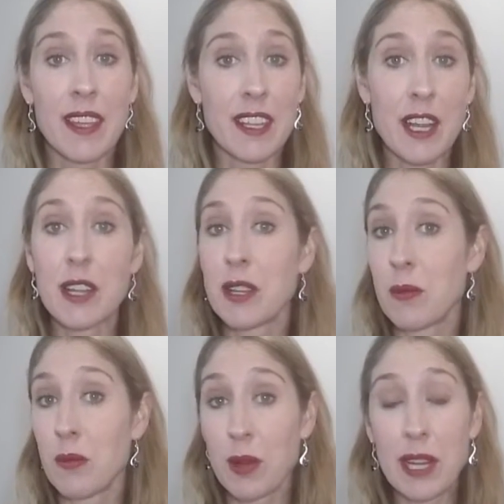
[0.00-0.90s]

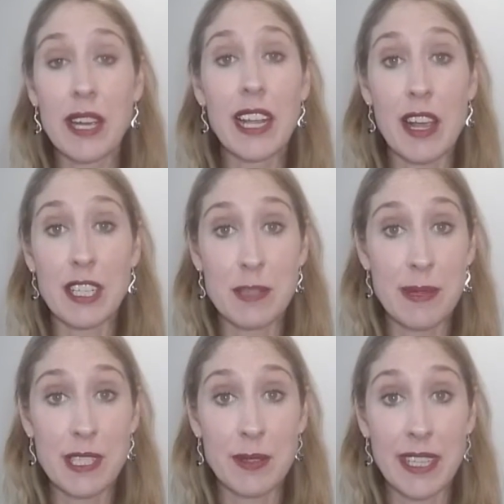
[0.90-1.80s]
we are going to be
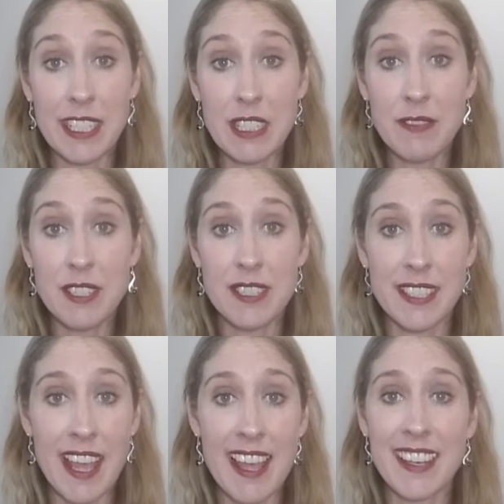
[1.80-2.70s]
doing interviews,
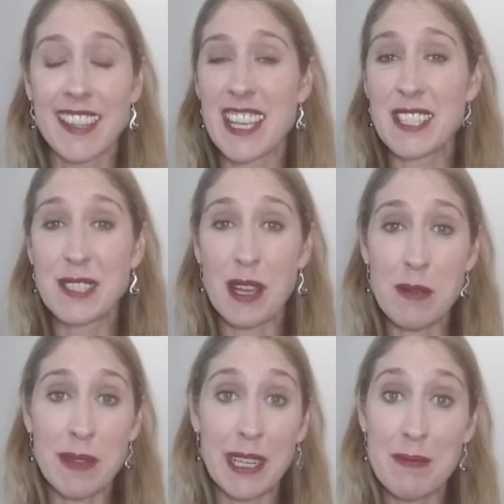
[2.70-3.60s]
and there's so
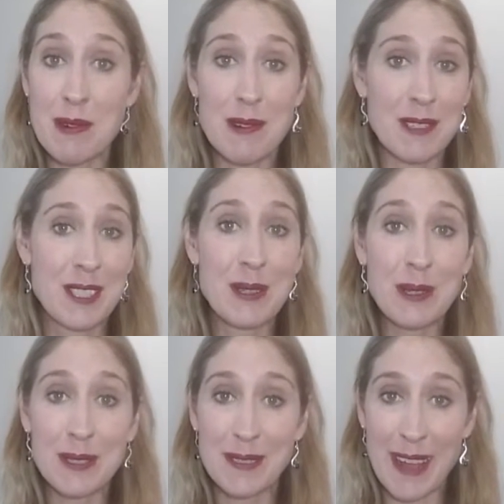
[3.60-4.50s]
many more
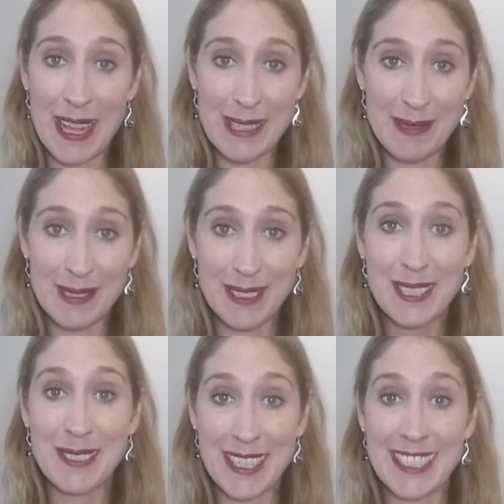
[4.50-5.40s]
tools available
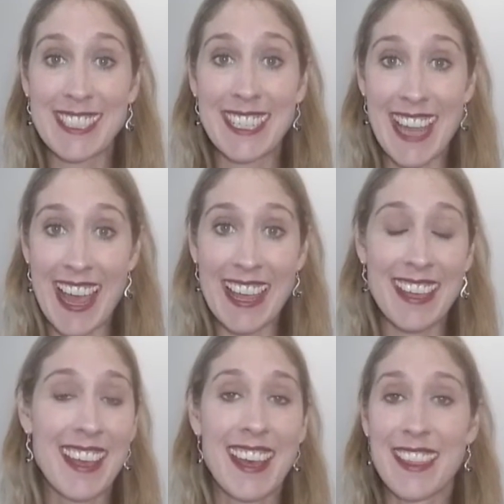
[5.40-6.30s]
to us today
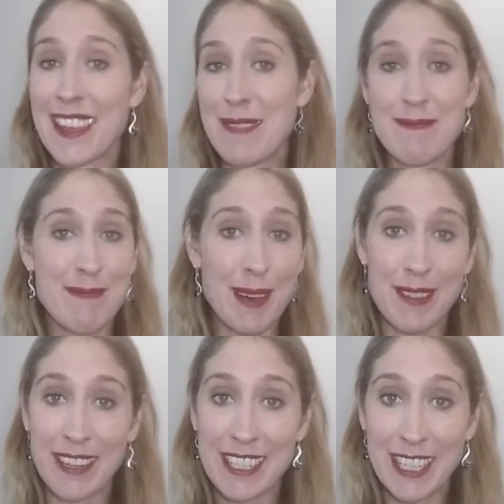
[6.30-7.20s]
than
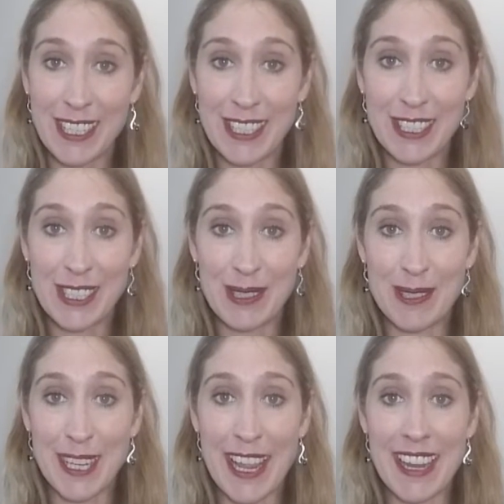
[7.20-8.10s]
bothering to learn
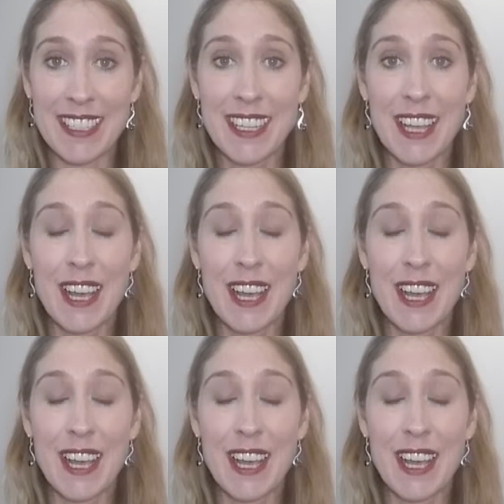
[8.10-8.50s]
shorthand.